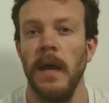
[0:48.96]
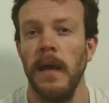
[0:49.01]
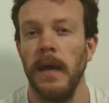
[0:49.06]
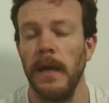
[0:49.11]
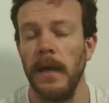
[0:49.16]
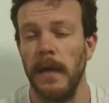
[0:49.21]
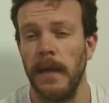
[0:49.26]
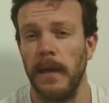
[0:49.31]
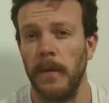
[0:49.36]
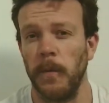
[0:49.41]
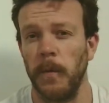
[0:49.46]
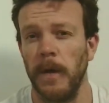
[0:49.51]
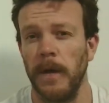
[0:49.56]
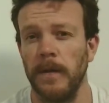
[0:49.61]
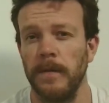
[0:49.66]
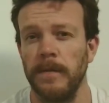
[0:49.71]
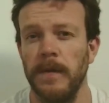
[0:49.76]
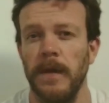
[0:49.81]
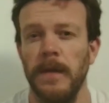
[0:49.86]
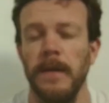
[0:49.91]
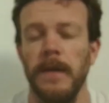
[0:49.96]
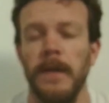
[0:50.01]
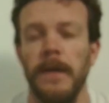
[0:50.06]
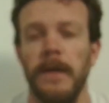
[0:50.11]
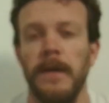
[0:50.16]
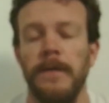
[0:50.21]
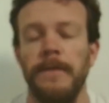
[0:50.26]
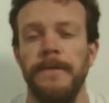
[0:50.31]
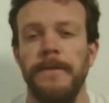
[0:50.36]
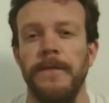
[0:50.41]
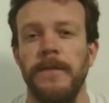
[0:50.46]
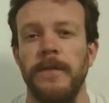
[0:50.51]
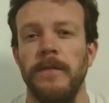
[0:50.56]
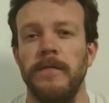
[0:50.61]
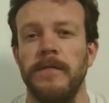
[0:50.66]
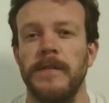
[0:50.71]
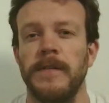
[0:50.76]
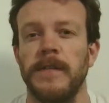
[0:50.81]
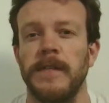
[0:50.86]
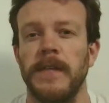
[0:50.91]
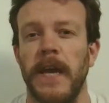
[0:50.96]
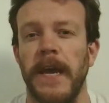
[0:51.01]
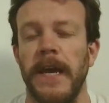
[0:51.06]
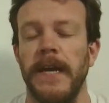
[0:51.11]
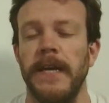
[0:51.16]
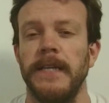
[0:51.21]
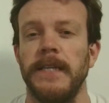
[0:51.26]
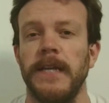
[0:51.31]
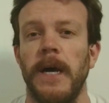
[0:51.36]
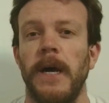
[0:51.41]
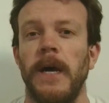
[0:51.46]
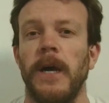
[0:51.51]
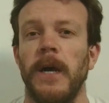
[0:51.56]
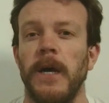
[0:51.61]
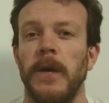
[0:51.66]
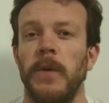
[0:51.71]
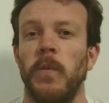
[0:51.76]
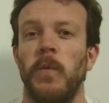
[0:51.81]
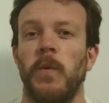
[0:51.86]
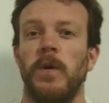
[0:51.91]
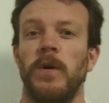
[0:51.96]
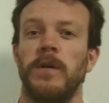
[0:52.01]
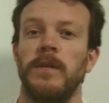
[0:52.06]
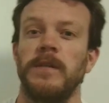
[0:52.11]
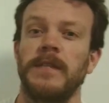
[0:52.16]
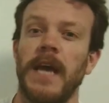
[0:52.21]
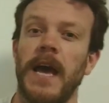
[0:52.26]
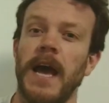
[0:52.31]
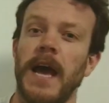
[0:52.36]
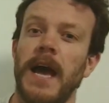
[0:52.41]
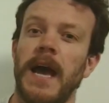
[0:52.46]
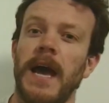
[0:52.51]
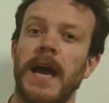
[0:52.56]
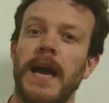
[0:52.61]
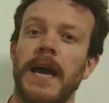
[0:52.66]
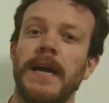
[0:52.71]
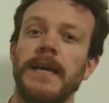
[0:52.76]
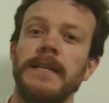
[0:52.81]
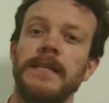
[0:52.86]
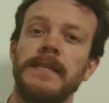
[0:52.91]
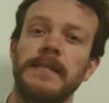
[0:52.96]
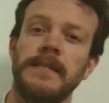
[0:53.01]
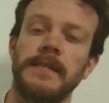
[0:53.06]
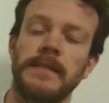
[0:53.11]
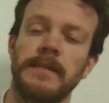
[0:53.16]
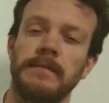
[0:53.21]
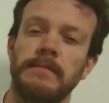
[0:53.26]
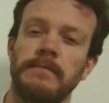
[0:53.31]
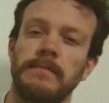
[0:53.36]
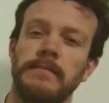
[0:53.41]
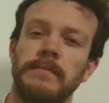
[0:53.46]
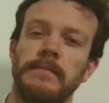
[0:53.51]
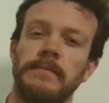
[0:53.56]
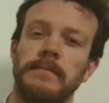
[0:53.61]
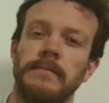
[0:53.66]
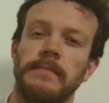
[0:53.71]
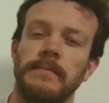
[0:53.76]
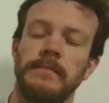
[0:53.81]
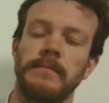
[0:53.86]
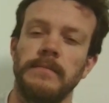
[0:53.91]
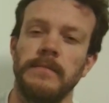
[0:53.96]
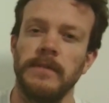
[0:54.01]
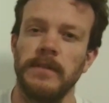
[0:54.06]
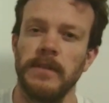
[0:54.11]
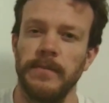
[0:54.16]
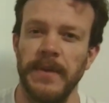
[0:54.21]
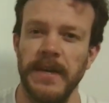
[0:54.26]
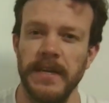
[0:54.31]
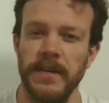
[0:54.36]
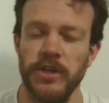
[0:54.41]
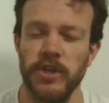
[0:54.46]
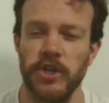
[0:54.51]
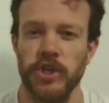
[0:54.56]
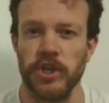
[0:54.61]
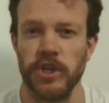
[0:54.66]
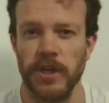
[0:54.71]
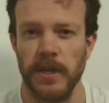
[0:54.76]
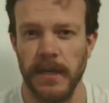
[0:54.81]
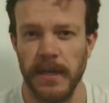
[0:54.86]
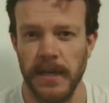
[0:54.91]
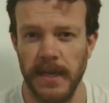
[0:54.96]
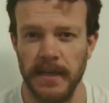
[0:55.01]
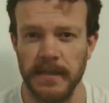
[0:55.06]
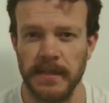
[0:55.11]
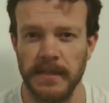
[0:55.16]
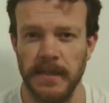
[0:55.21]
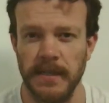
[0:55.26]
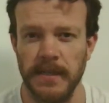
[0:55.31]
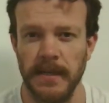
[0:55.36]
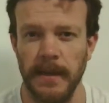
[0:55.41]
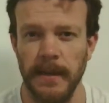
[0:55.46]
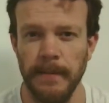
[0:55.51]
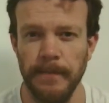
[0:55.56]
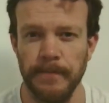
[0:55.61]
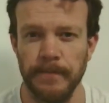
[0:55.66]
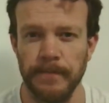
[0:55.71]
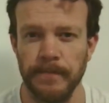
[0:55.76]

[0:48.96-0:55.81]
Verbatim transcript: And well done. If you said I was at the beach yesterday,